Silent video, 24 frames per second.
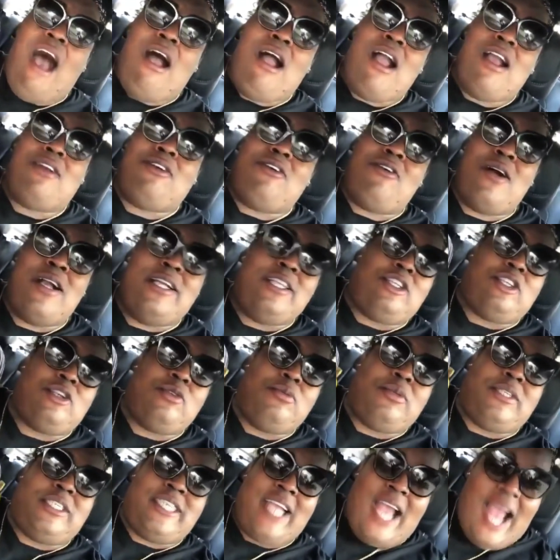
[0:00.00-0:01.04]
Y'all are
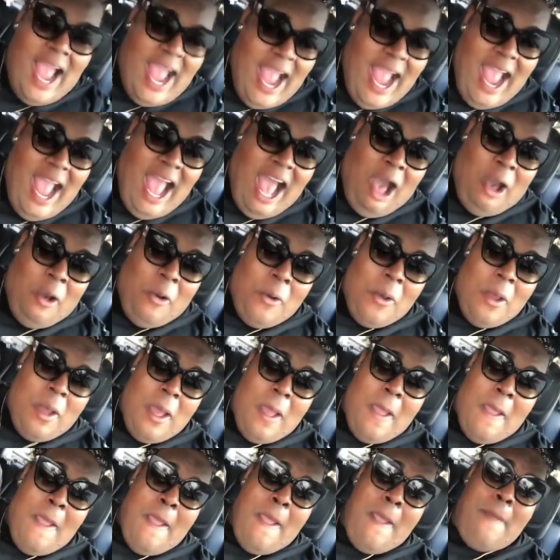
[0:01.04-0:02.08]
going to
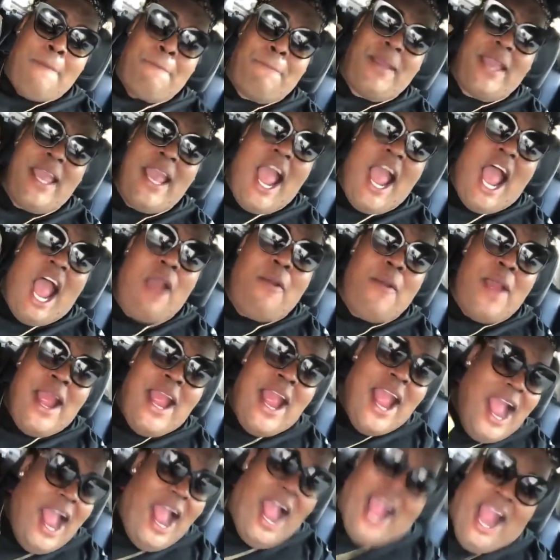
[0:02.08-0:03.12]
jail!
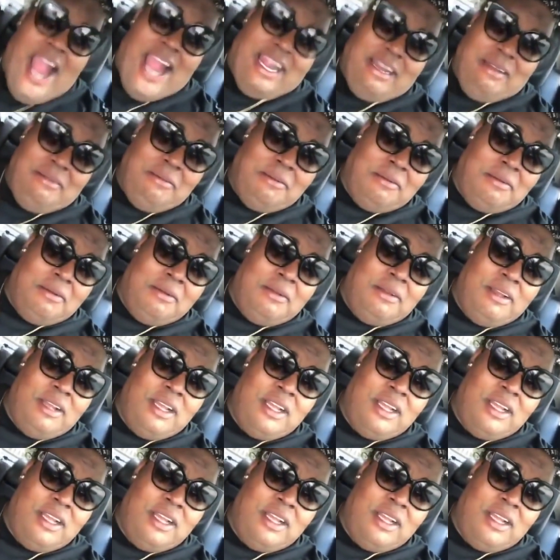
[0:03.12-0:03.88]
Period!